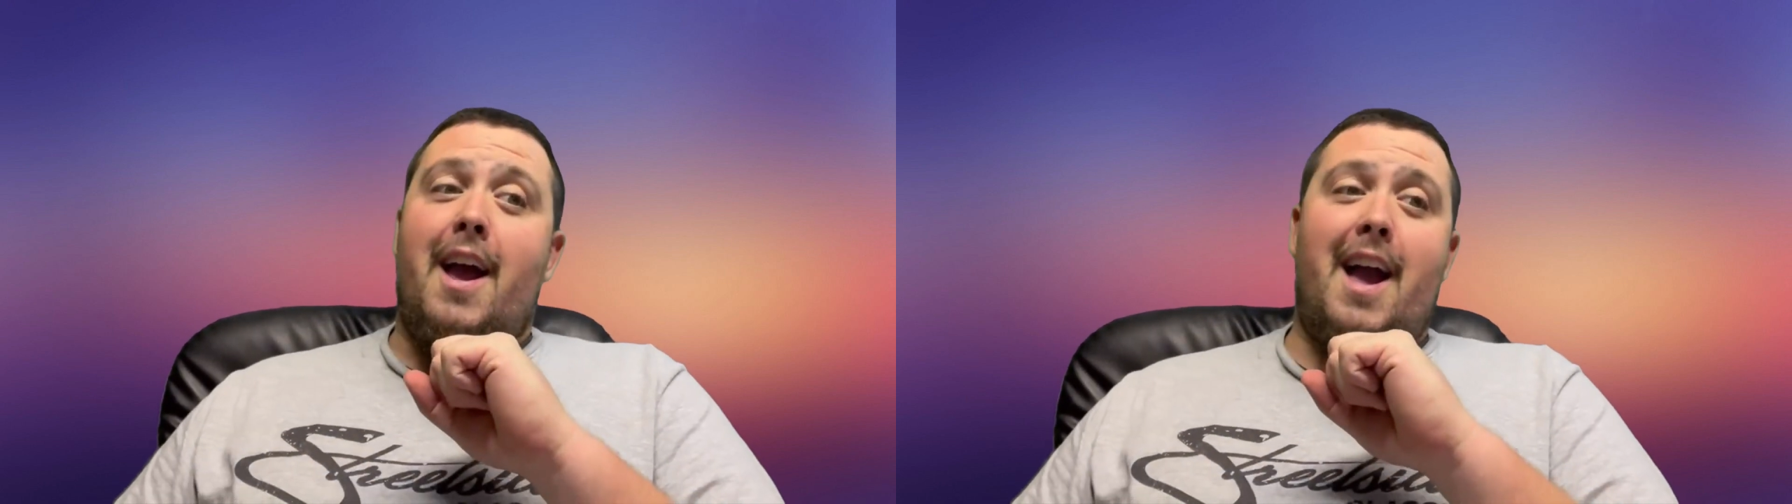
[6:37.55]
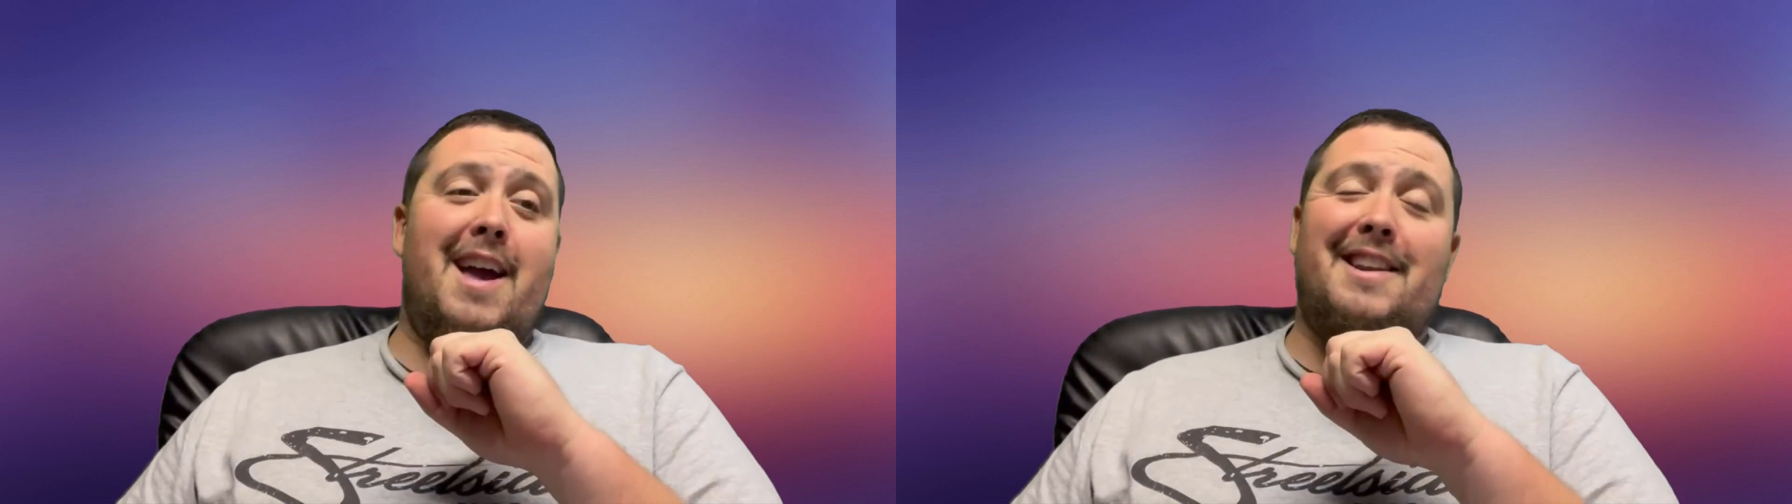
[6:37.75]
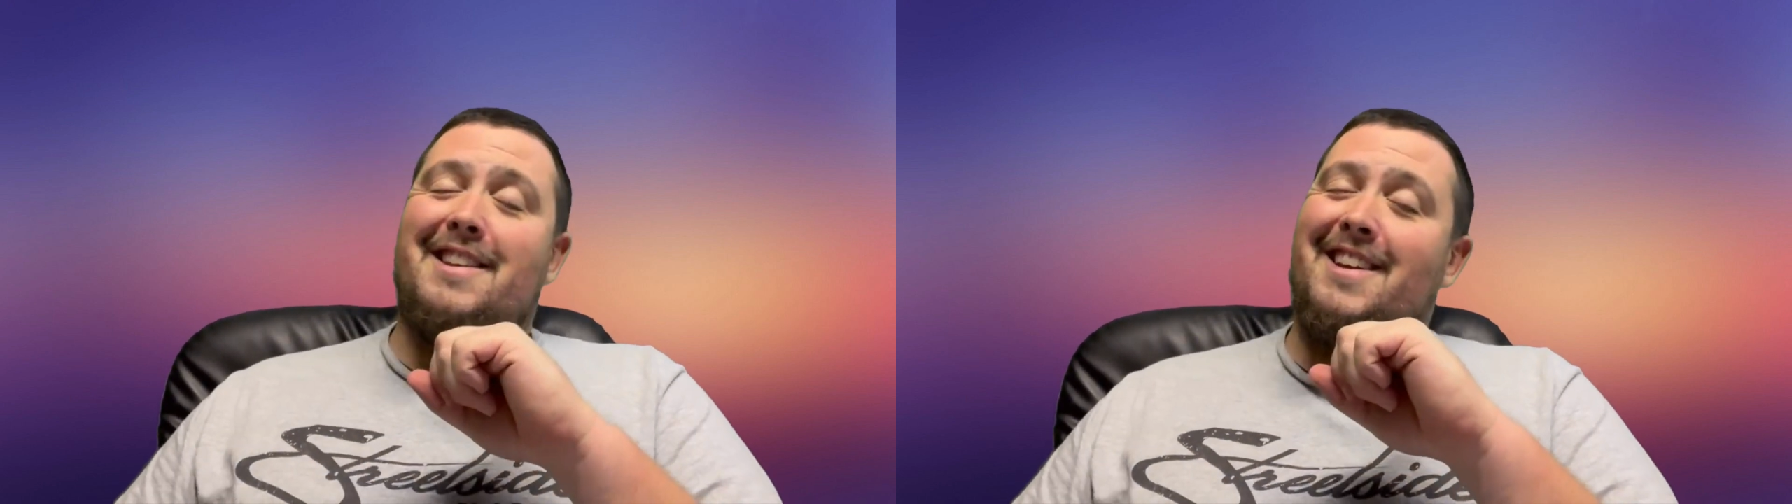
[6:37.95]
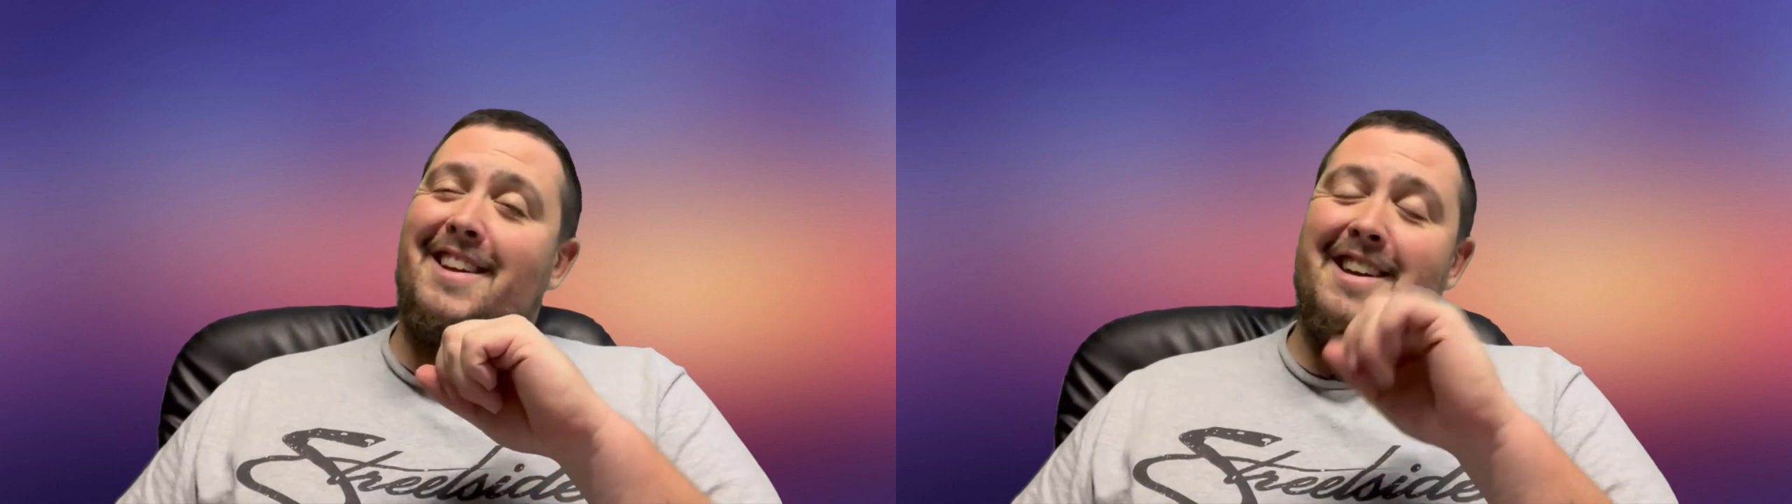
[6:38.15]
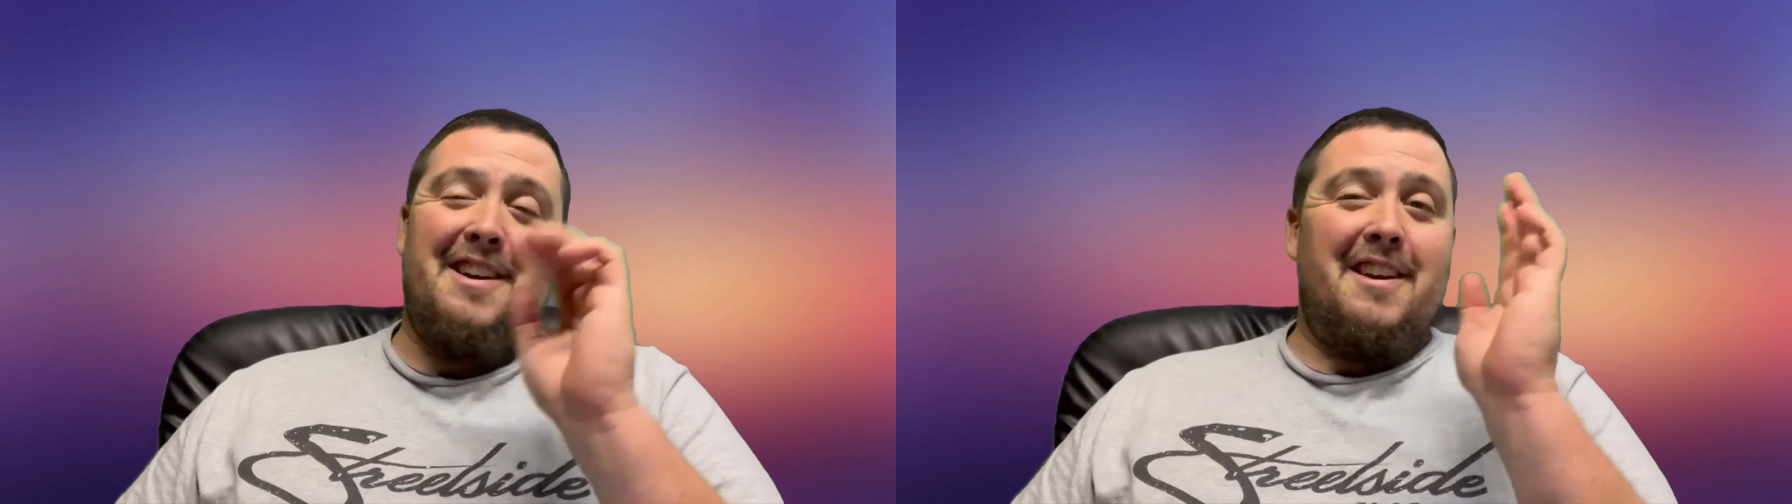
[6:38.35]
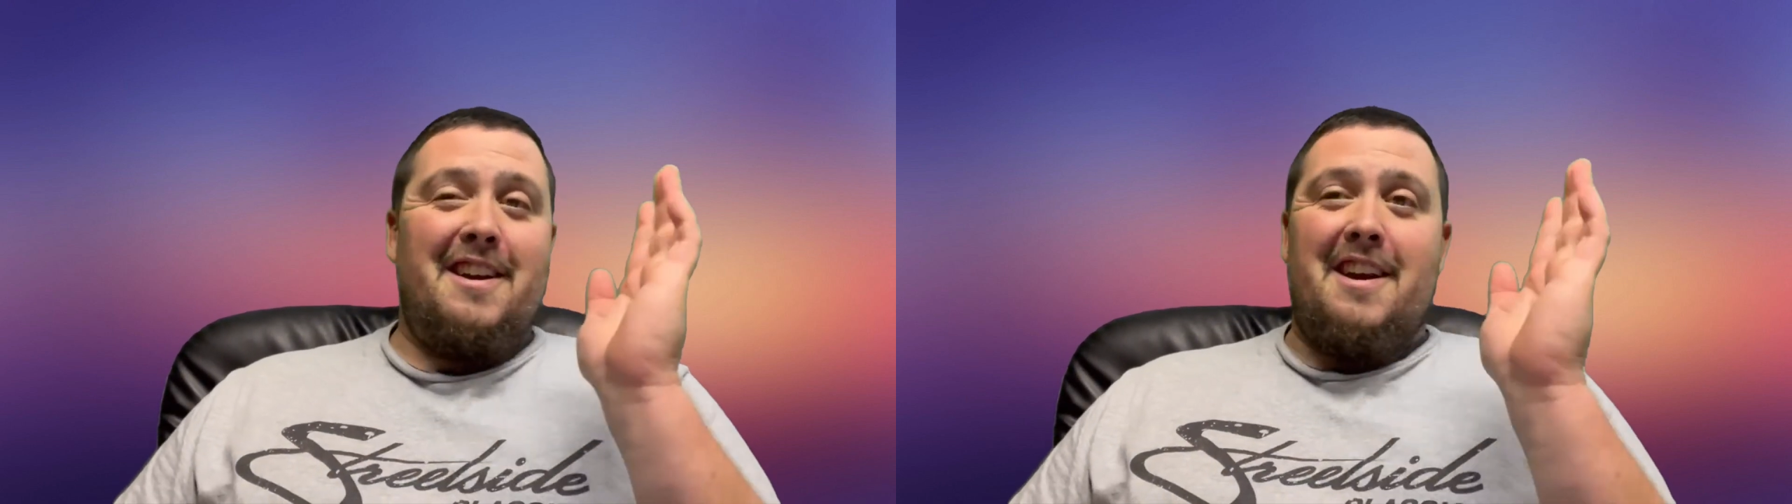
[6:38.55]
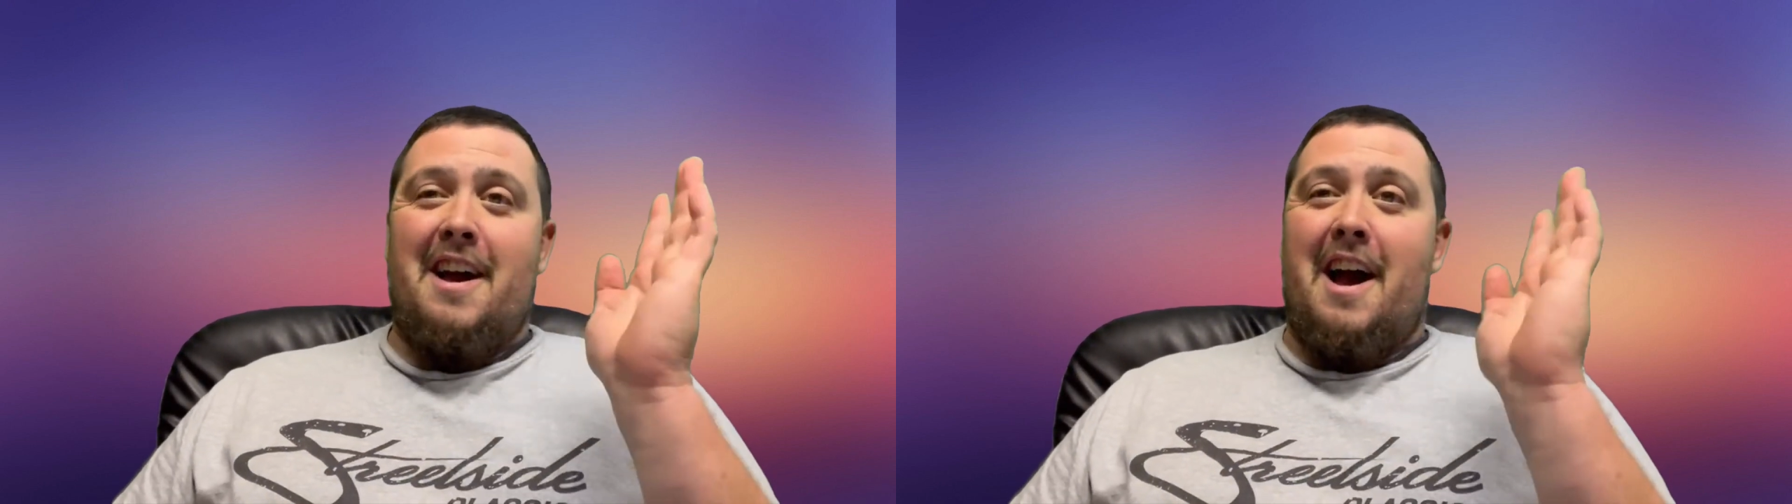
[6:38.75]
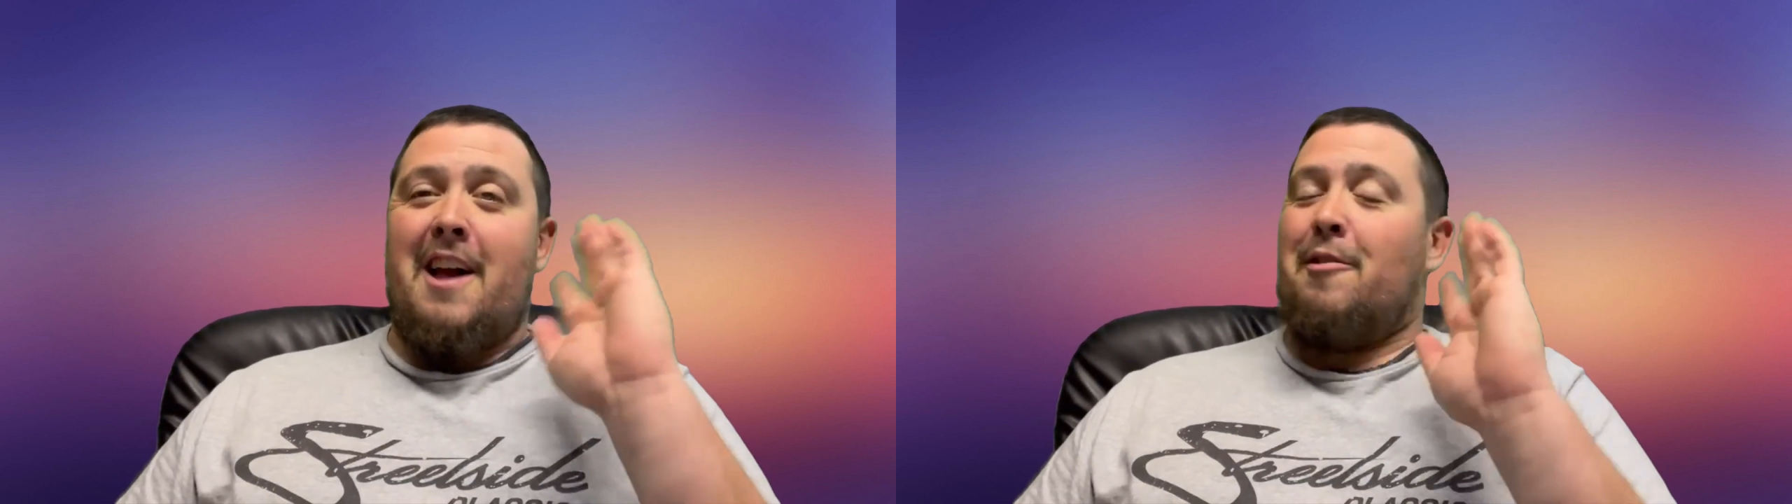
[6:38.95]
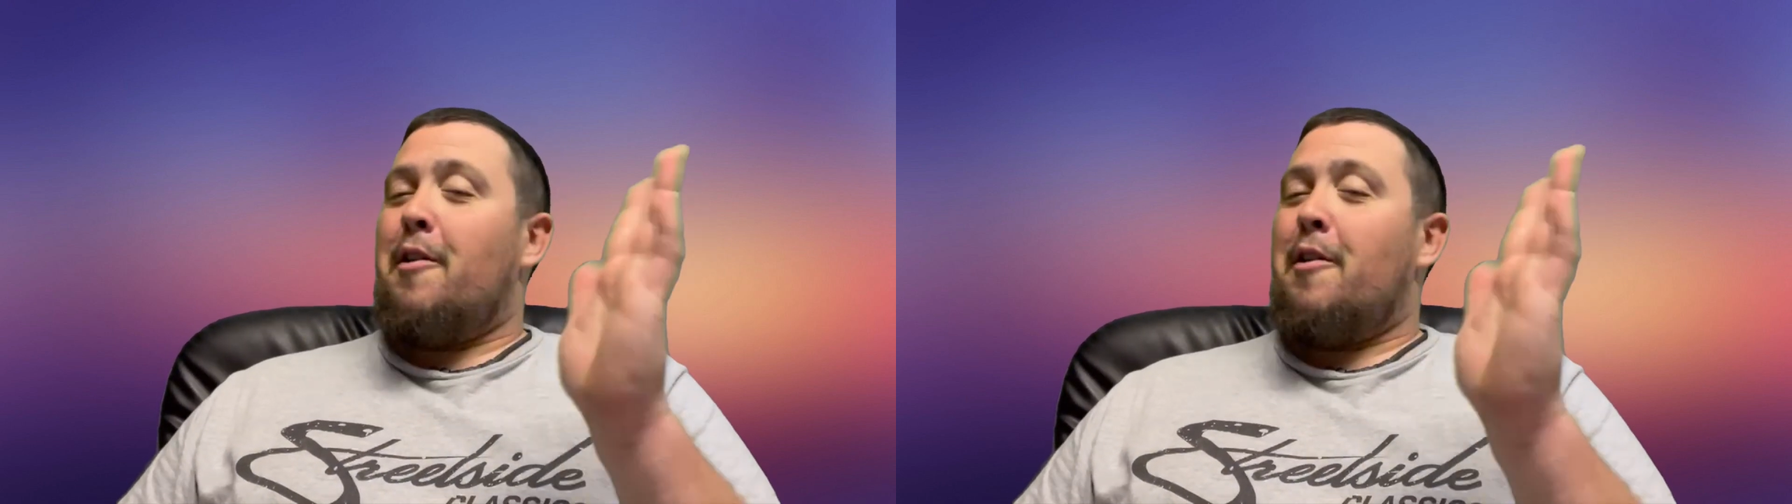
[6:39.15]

And I don't know